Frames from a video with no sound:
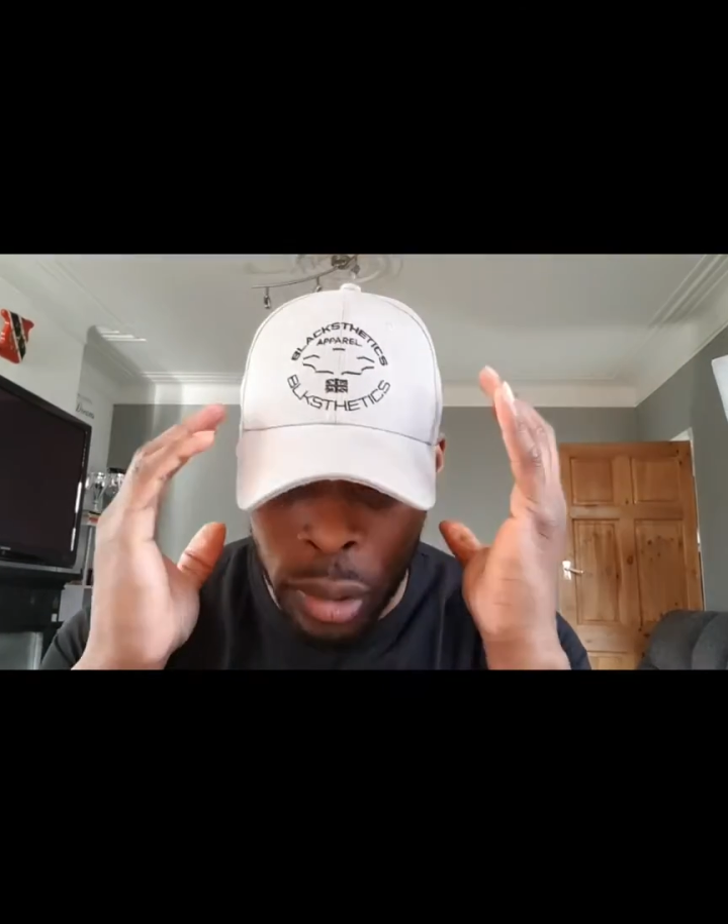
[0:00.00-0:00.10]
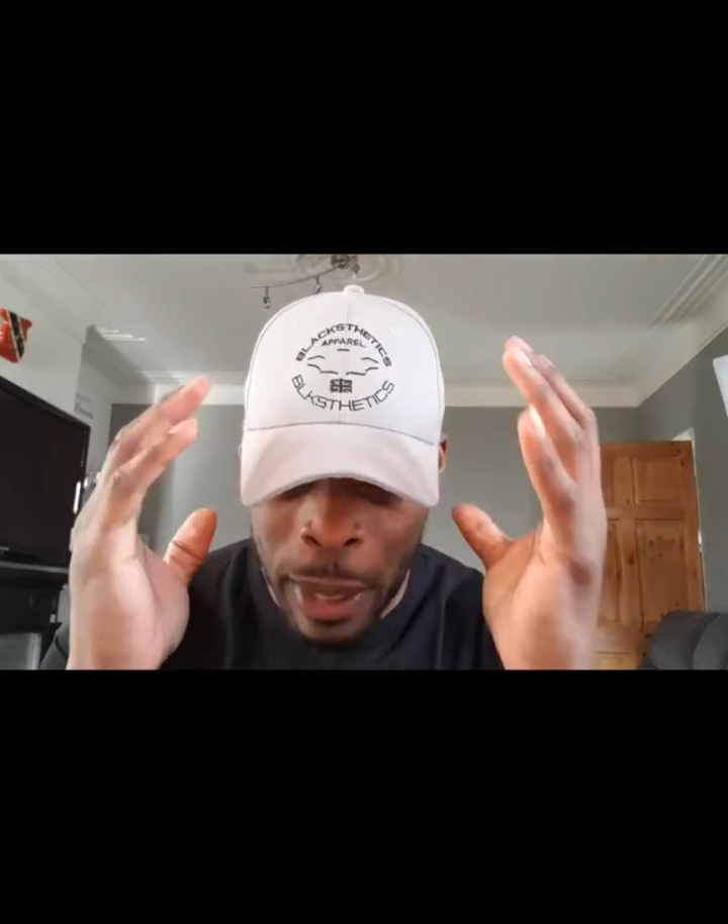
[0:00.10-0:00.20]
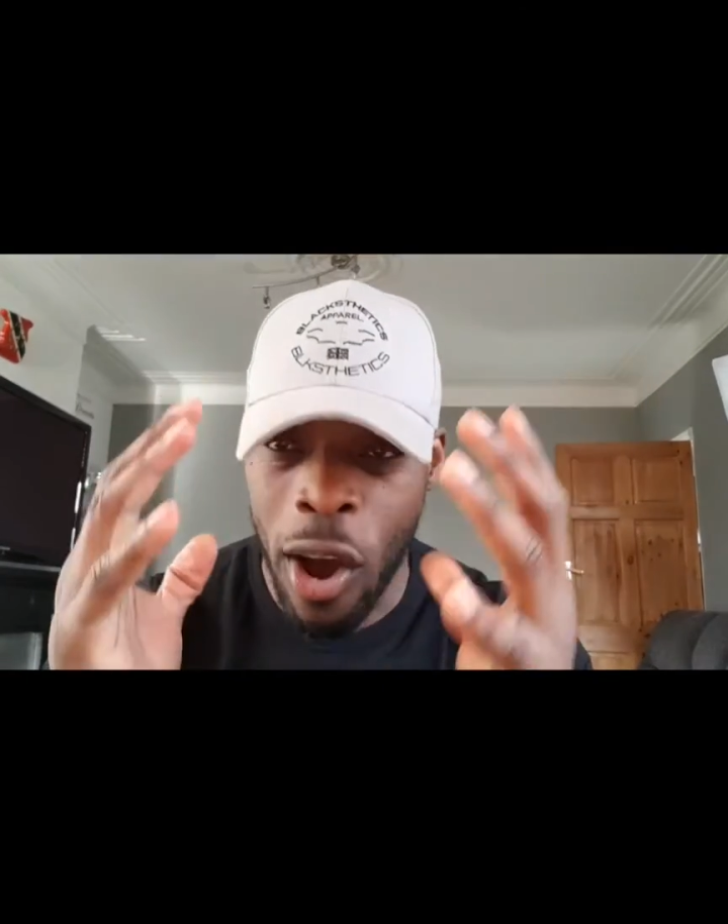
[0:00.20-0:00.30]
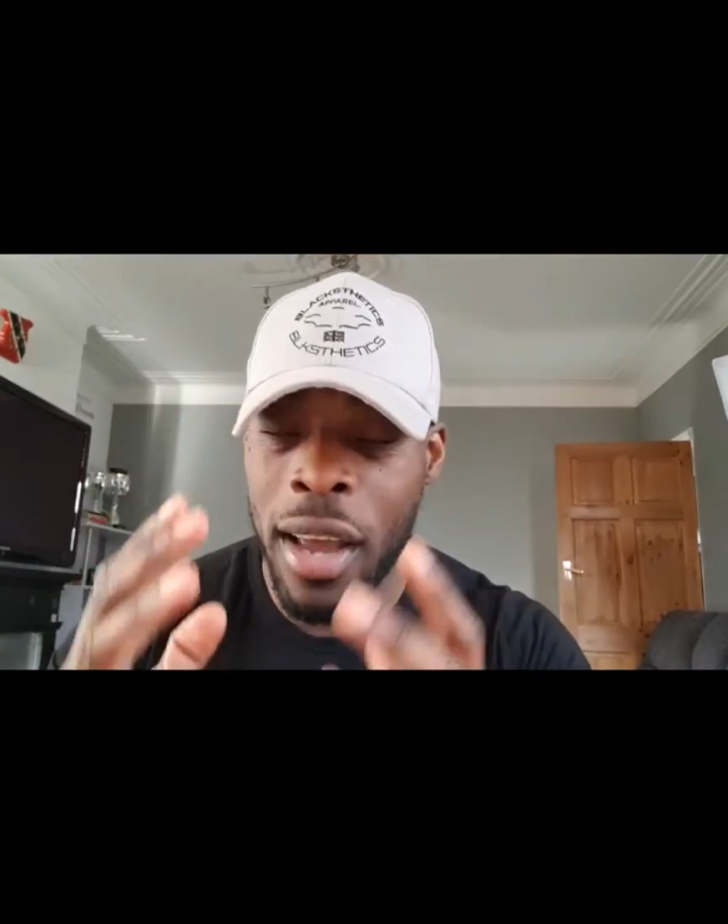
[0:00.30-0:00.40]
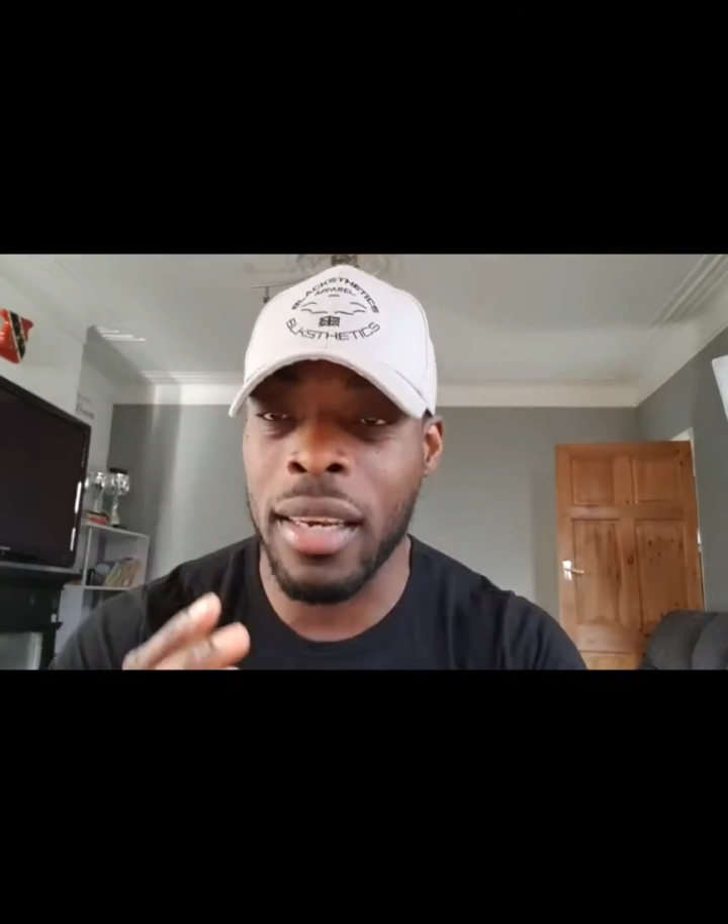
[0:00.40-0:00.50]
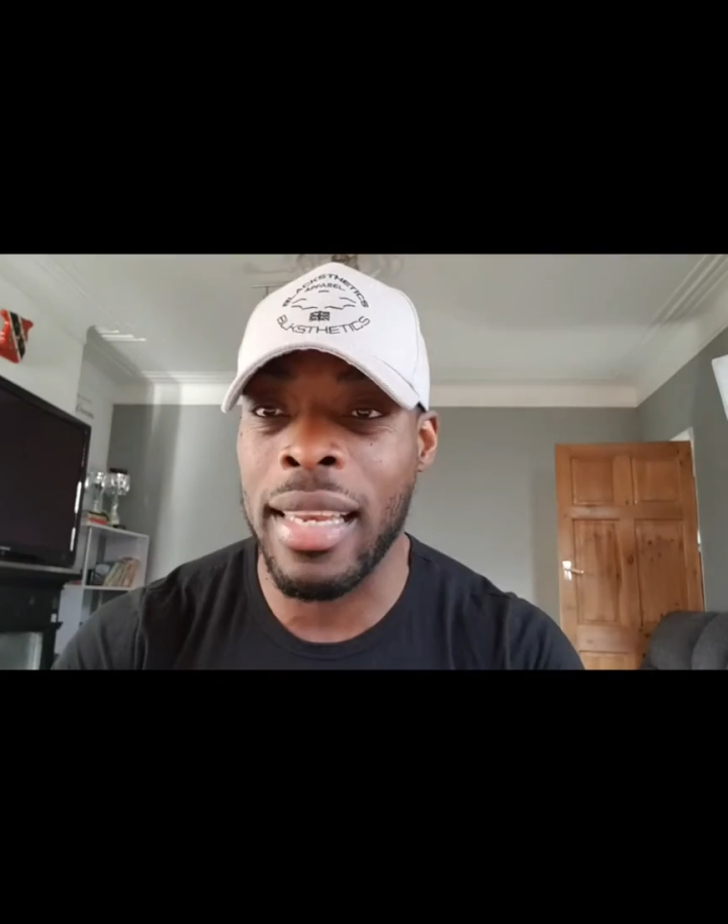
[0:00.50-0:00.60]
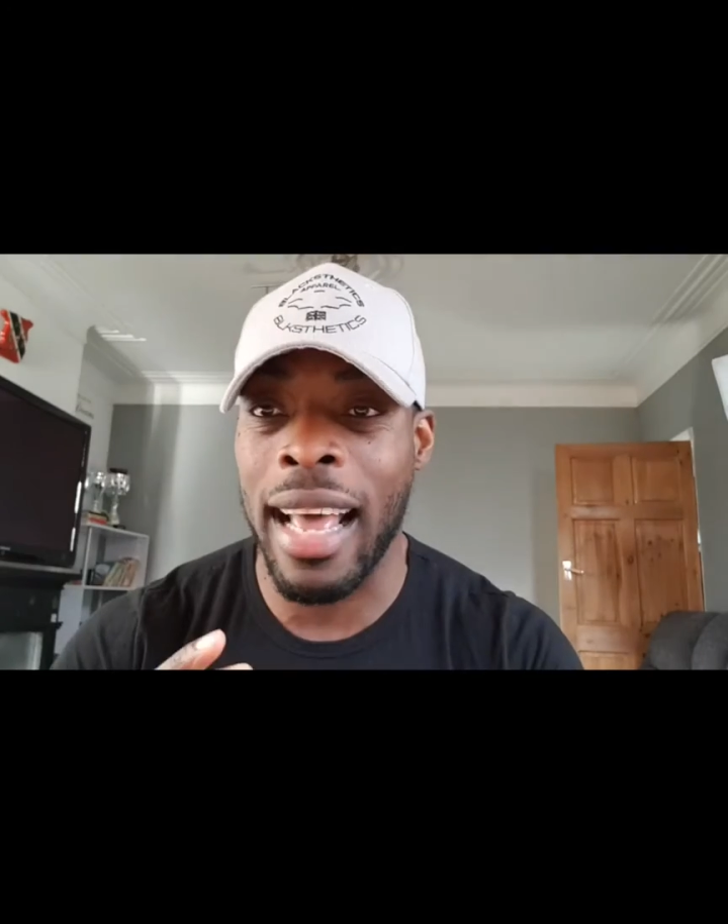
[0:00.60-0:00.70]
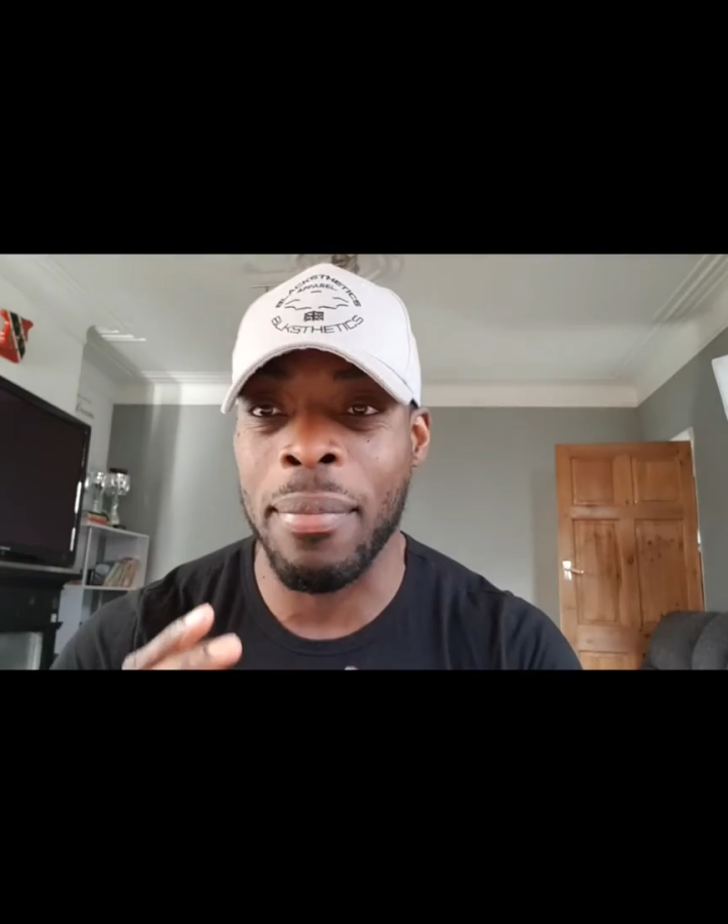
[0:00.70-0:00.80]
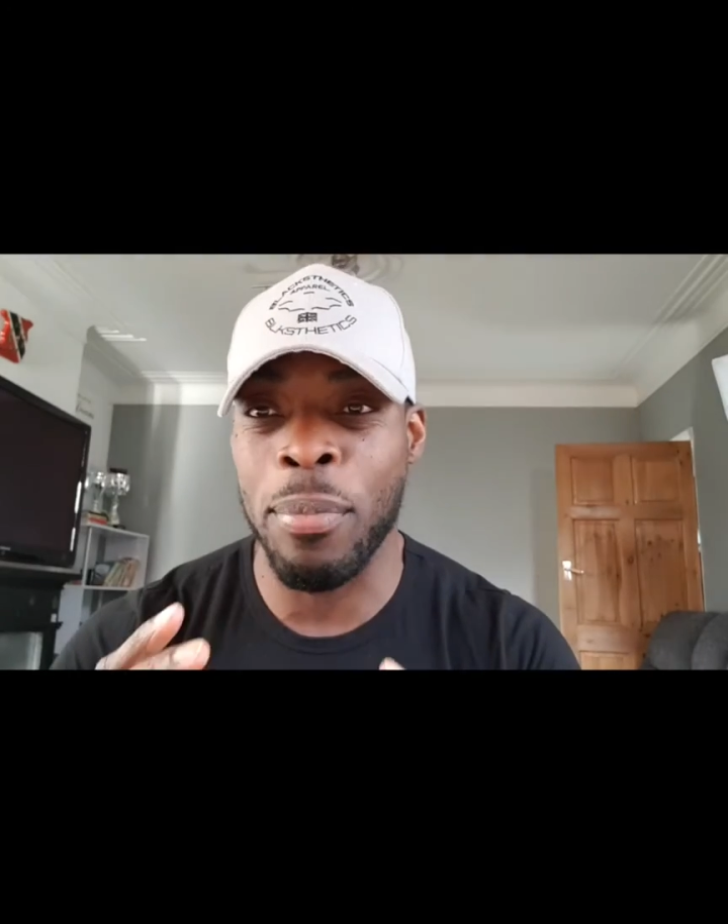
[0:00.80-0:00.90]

behind that